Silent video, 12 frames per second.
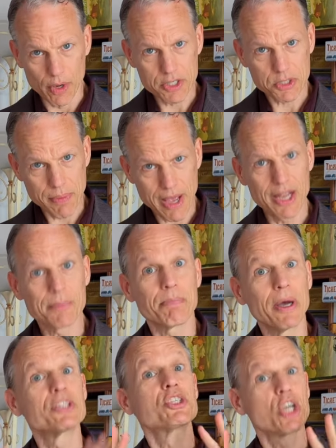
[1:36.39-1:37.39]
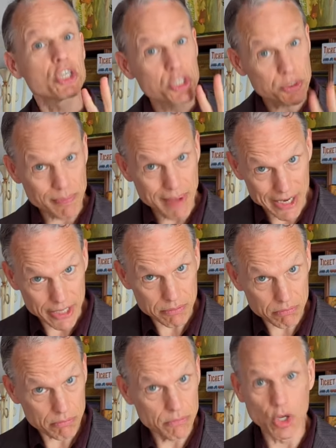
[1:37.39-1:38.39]
want to smell it, but just smell
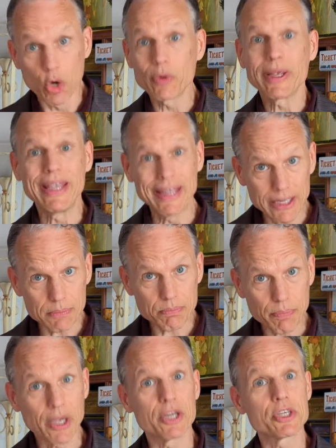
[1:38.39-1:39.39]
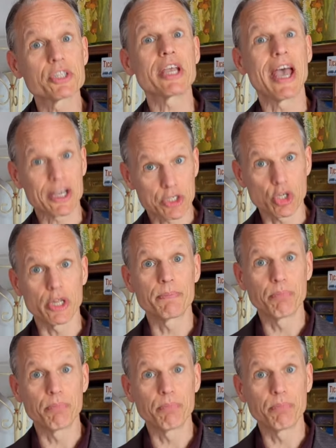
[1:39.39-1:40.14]
it. Don't eat it, because it's actually